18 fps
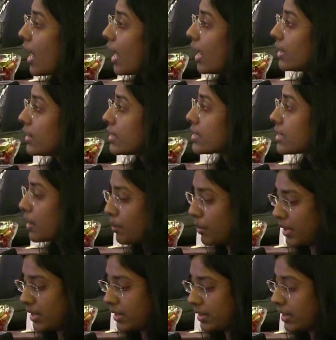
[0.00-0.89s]
And the
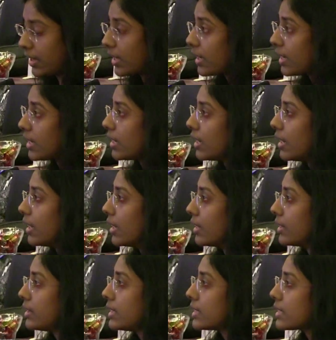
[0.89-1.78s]
similar,
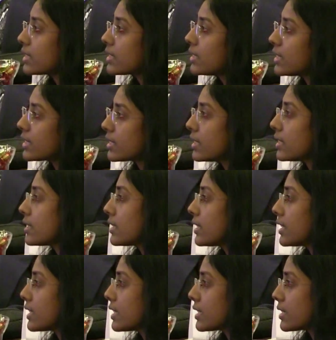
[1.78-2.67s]
this
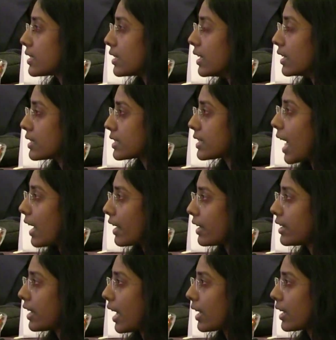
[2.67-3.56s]
is
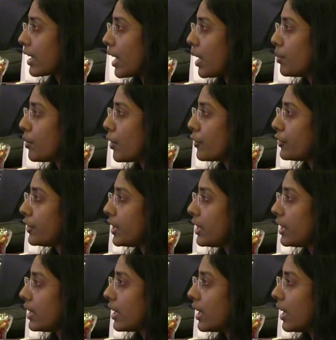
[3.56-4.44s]
standard diagram of
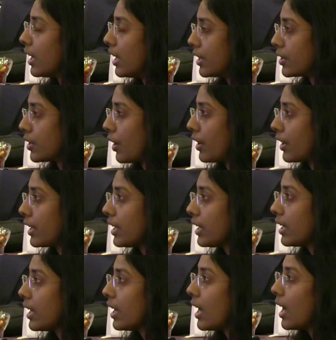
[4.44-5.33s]
the
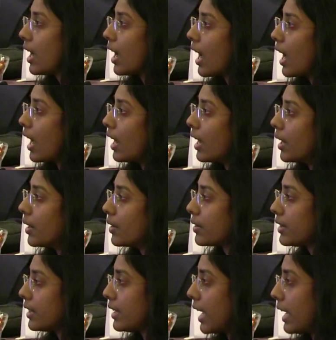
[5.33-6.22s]
Hattori,
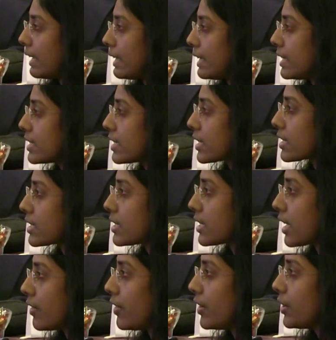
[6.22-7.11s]

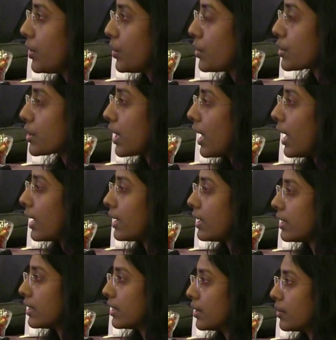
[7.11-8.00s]
1967 used,
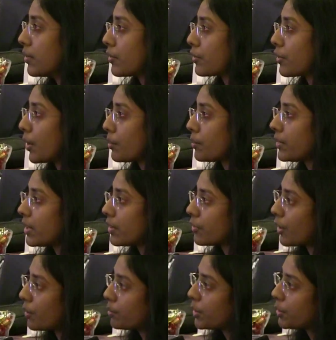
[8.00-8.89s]
and from
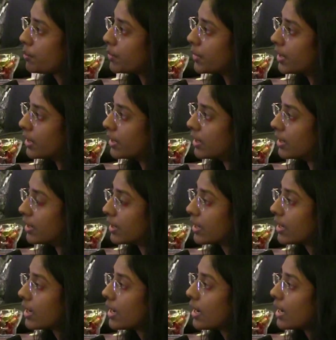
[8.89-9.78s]
the
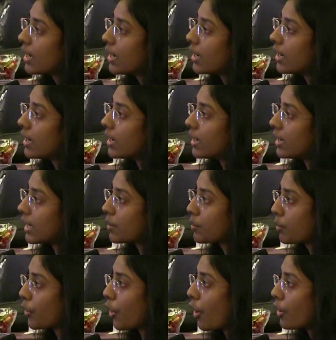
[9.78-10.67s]

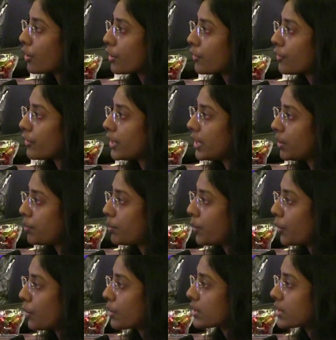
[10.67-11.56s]
like plot of
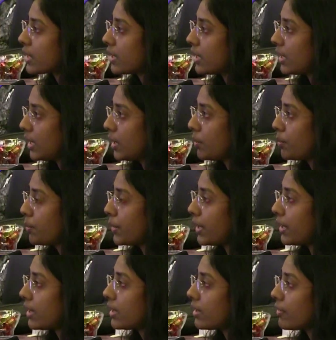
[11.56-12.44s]
e-post and an
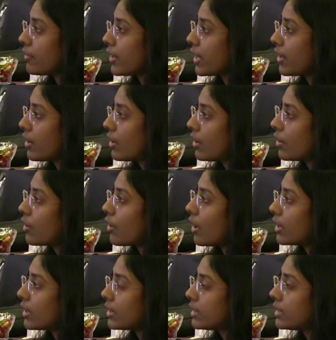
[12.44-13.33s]
e-print, we
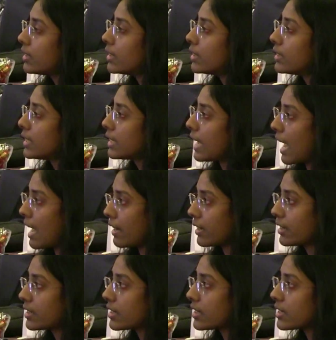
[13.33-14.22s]
got the
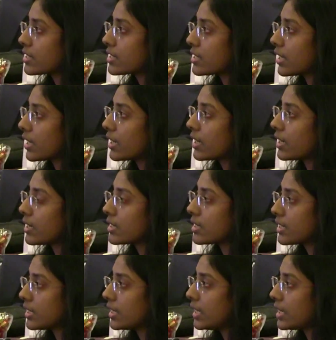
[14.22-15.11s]
characteristic
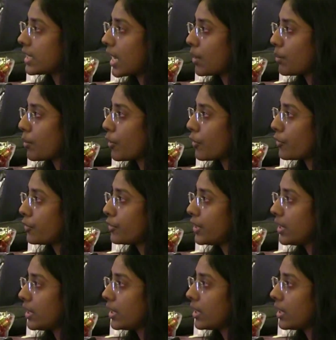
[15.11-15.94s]
C type of